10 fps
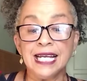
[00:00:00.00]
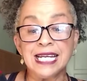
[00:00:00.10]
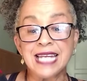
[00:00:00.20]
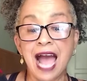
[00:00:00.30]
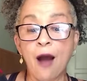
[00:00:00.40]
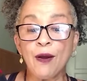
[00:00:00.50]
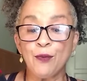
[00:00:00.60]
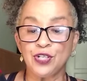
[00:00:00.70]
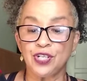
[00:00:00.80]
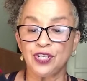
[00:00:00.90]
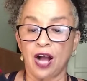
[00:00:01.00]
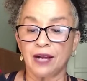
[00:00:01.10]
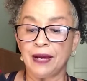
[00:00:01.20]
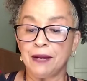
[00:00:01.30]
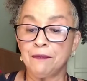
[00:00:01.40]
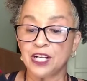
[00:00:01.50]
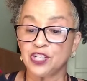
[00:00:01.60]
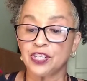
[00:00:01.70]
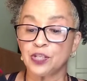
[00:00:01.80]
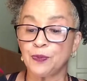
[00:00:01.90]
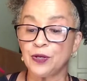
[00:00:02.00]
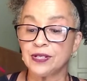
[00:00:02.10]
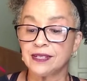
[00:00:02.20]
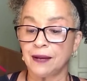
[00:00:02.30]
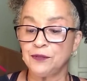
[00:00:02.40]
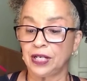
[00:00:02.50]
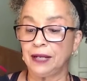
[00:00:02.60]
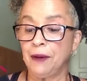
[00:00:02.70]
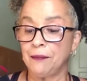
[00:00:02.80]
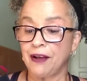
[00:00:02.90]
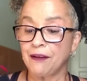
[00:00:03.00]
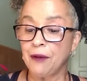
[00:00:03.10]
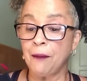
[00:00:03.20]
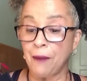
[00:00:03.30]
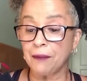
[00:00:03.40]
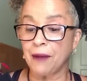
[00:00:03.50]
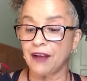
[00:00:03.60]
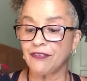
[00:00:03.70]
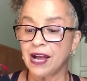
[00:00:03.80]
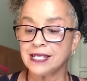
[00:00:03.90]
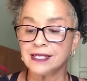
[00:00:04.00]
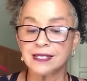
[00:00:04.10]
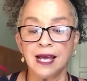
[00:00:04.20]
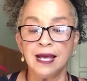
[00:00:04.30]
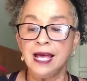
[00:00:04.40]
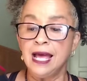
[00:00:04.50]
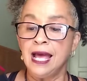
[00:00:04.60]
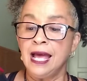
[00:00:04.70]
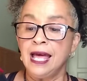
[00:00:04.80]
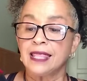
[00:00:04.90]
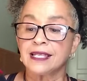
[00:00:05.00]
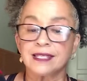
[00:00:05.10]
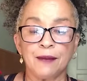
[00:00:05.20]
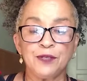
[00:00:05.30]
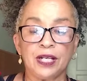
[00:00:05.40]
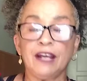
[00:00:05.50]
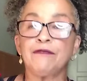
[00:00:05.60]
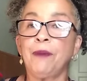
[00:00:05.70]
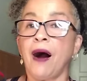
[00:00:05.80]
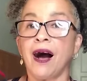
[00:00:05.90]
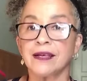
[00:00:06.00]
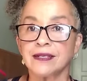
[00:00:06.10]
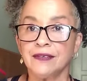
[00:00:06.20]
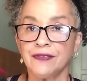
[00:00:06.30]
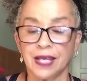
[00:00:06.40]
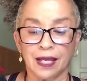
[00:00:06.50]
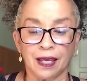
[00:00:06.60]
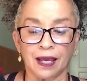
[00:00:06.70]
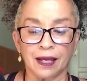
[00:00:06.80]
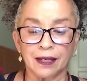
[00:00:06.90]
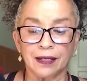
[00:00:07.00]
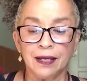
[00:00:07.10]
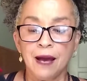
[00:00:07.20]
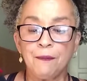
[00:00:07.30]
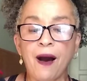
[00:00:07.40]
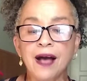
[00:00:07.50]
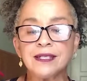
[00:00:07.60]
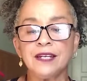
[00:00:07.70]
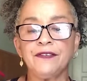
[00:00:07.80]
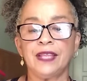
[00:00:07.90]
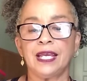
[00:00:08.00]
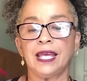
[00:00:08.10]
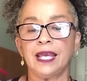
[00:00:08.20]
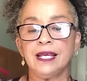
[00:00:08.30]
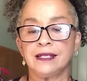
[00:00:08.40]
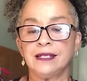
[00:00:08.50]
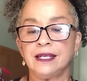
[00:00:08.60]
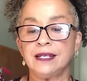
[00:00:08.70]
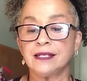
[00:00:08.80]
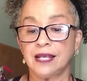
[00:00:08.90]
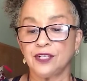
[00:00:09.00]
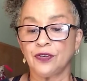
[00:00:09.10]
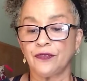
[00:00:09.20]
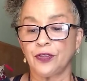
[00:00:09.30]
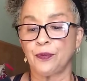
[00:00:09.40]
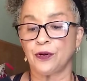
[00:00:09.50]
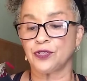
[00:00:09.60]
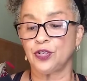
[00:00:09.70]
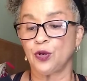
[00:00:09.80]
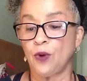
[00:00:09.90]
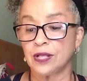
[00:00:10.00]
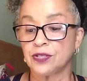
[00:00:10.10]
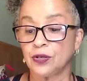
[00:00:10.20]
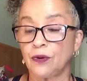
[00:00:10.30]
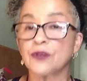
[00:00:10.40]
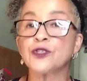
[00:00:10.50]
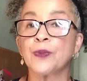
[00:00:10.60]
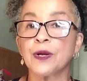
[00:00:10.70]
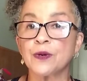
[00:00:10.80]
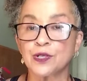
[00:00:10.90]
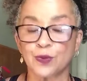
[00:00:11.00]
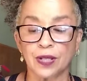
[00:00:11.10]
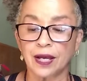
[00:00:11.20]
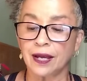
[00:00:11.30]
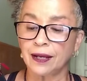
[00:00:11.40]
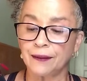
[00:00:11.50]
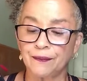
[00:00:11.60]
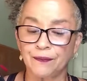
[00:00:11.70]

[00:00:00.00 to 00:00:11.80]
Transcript: And now I wish to talk about a much disputed subject among my friends, the subject of positive thinking. Positive thinking is indeed essential for the person who wants to grow spiritually.